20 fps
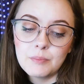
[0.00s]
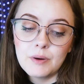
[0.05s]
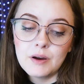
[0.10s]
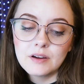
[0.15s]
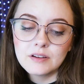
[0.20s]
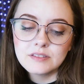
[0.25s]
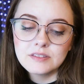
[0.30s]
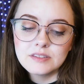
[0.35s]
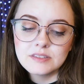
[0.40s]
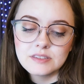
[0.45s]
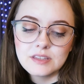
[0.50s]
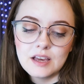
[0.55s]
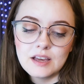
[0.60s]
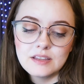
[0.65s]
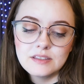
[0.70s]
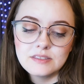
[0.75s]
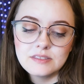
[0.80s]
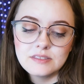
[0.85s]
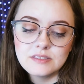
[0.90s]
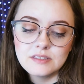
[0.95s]
Puck
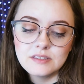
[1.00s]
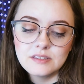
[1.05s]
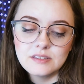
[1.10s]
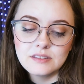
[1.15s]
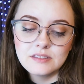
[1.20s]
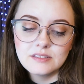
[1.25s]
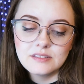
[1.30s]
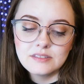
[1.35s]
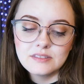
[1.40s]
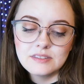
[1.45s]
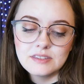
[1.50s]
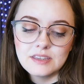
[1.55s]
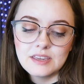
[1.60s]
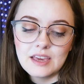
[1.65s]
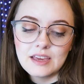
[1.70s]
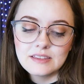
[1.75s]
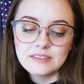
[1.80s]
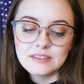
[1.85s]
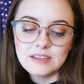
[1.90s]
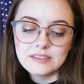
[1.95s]
decides to
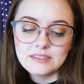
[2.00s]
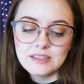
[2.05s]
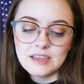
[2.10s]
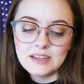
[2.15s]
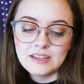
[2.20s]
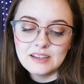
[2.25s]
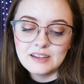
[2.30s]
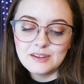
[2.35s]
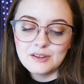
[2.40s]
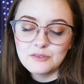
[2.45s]
get Titania